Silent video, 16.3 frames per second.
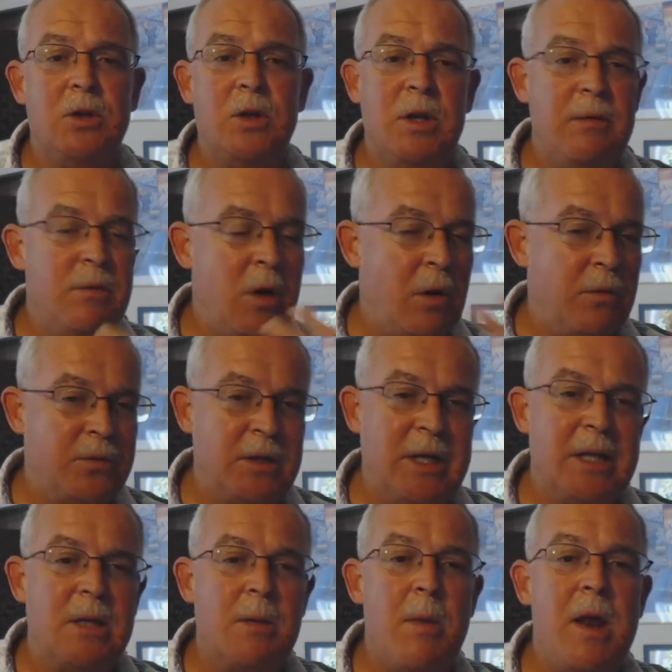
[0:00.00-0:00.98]
You can even often
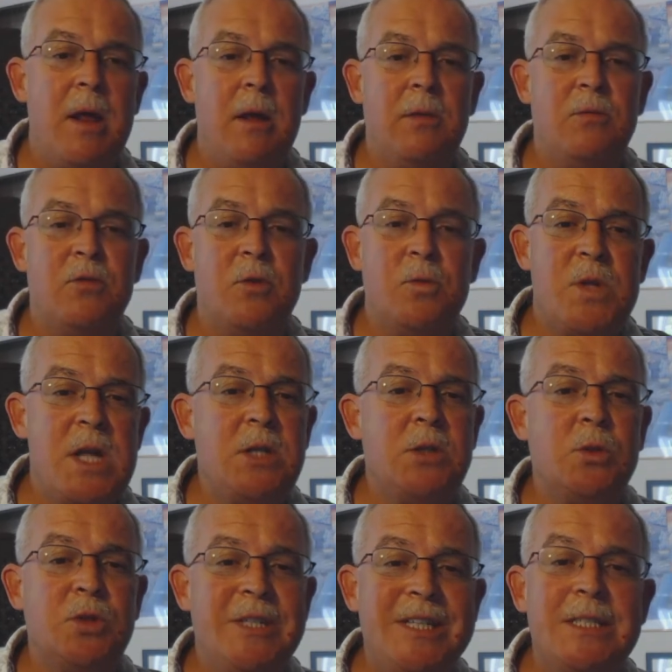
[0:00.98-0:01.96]
get them at a
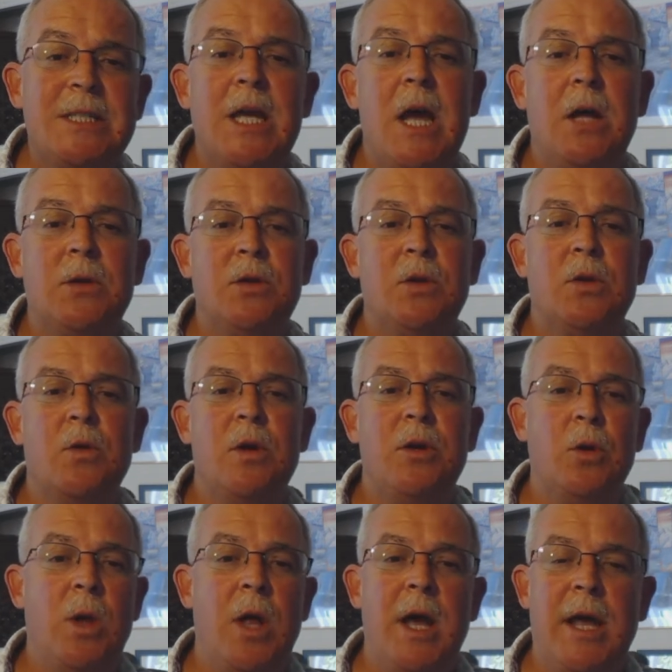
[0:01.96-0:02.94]
substantial discount to their
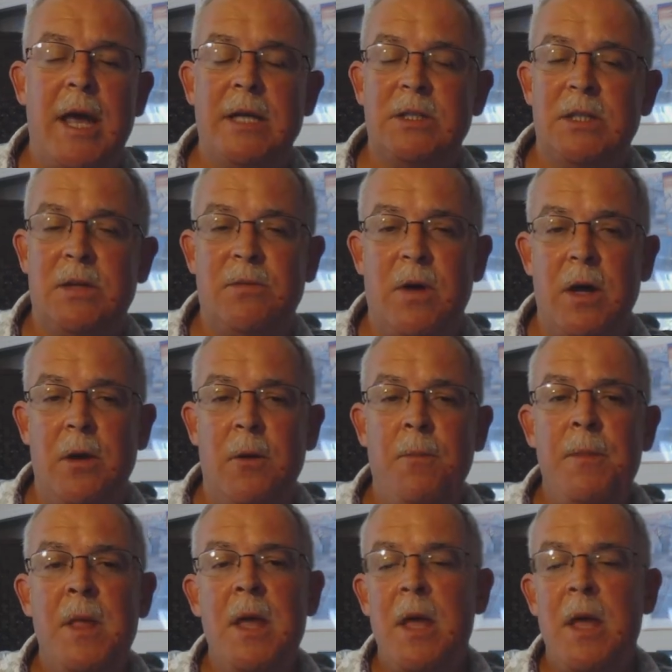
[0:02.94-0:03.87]
underlying asset value.